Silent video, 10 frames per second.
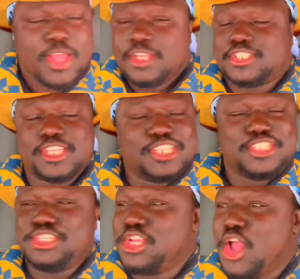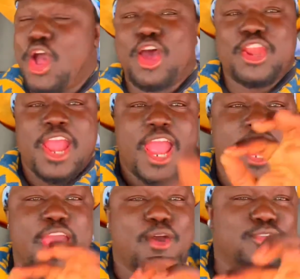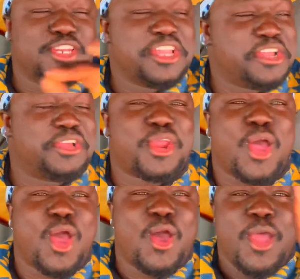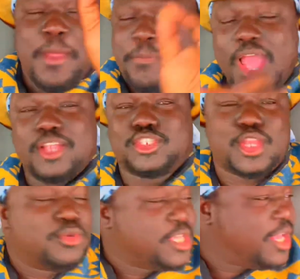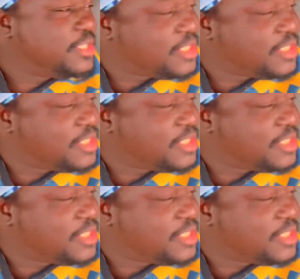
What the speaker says: Señor El Negro Pacho, yes,